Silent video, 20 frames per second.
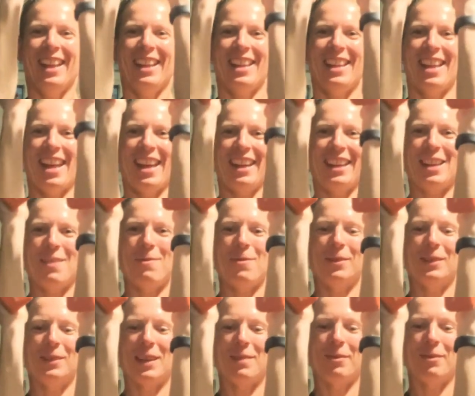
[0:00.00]
Yeah, keep
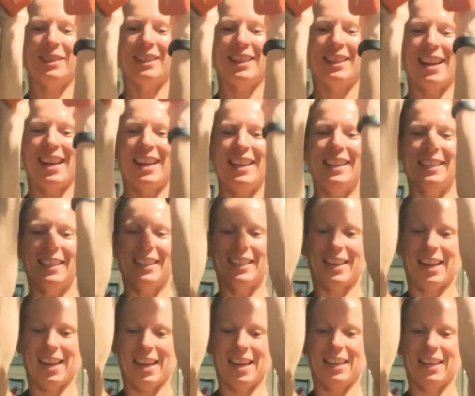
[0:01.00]
those elbows in nice and
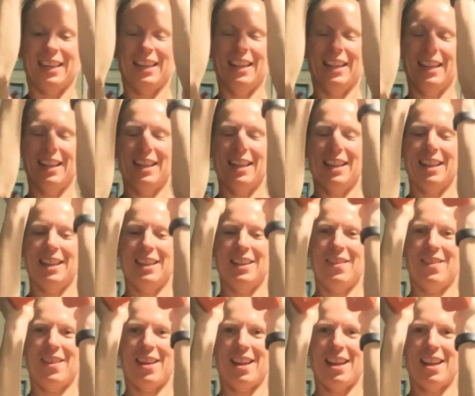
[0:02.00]
tight. You
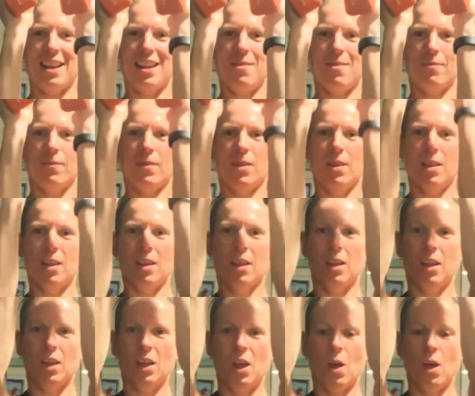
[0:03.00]
got it.
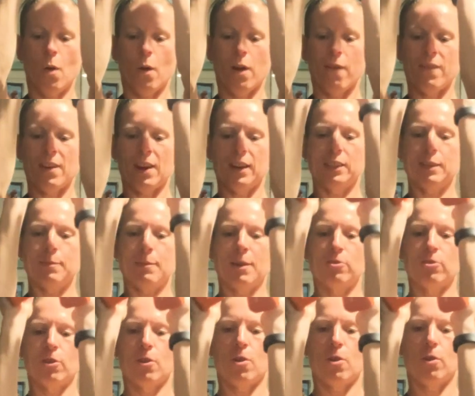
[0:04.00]
We have an
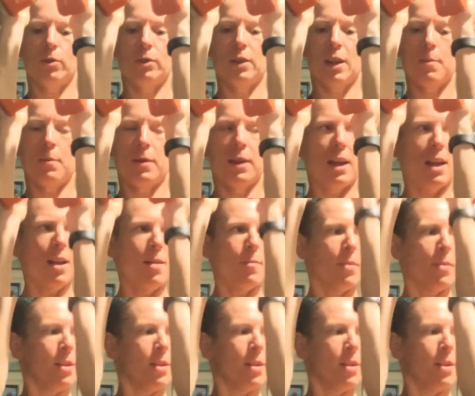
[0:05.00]
isometric hold coming up.